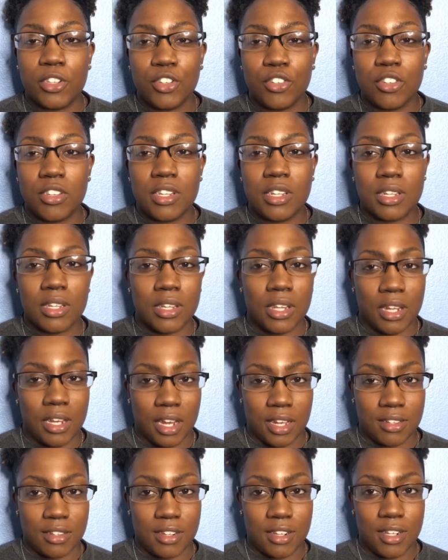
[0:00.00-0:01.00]
You'll see it in the
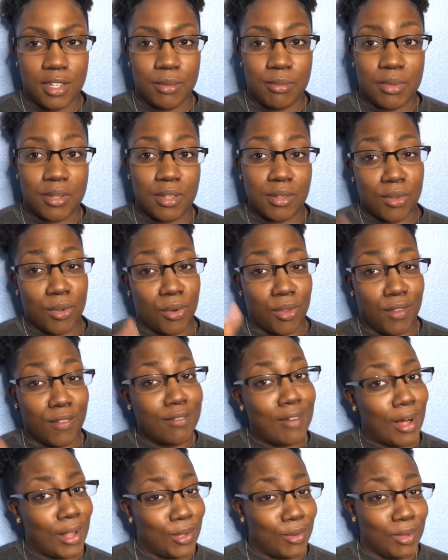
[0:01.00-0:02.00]
next clips or the
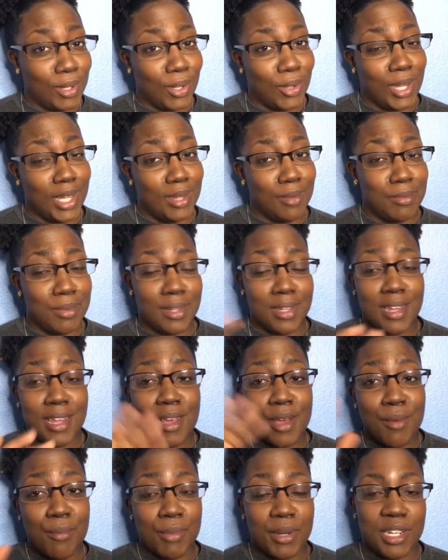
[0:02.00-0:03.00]
following clips,
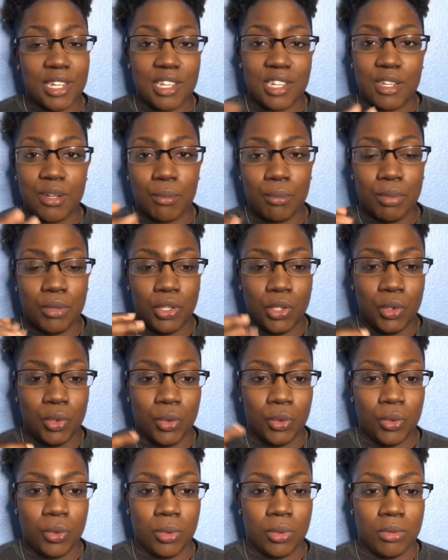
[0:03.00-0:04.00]
but it's the
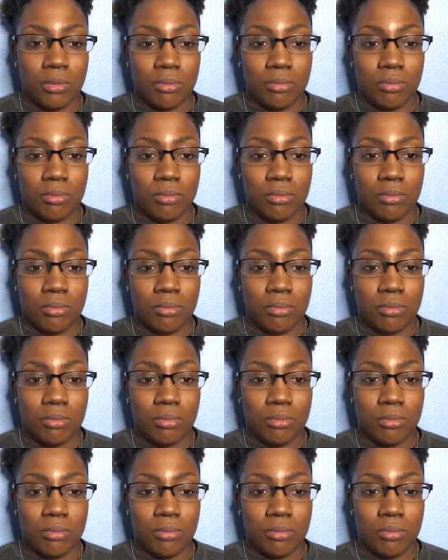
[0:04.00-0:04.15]
blue